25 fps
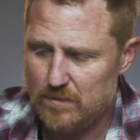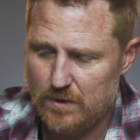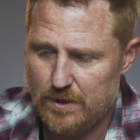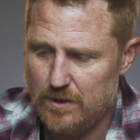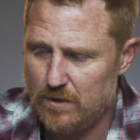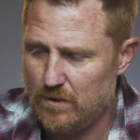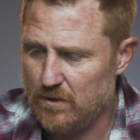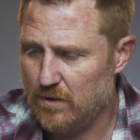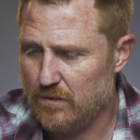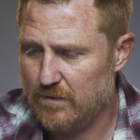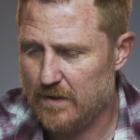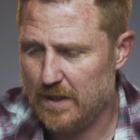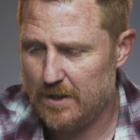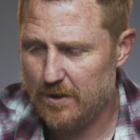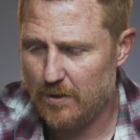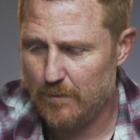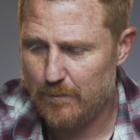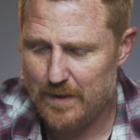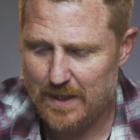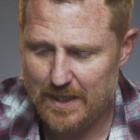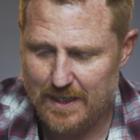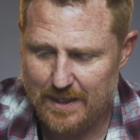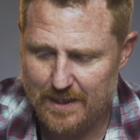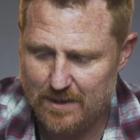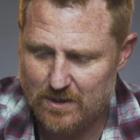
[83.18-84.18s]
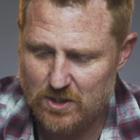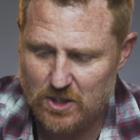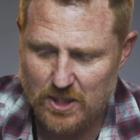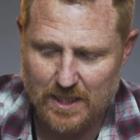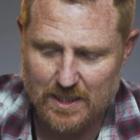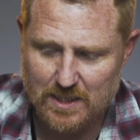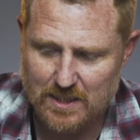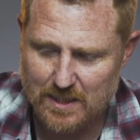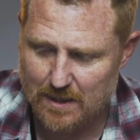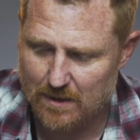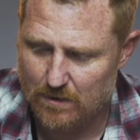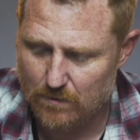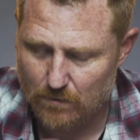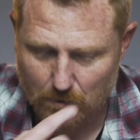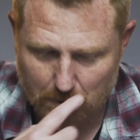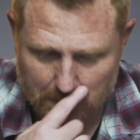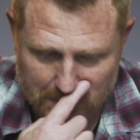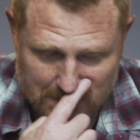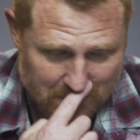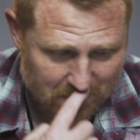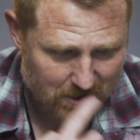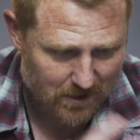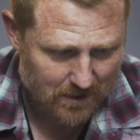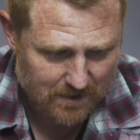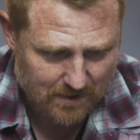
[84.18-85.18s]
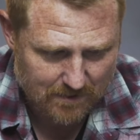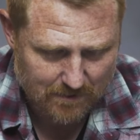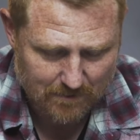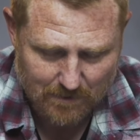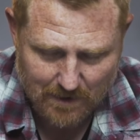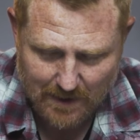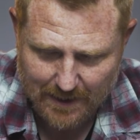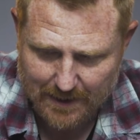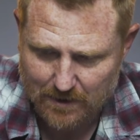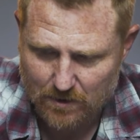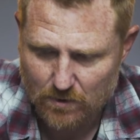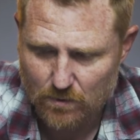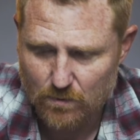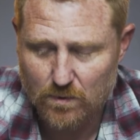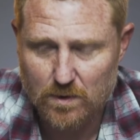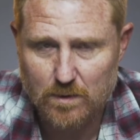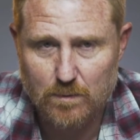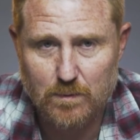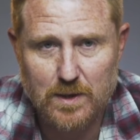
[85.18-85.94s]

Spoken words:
you've got your media change out, works just like you would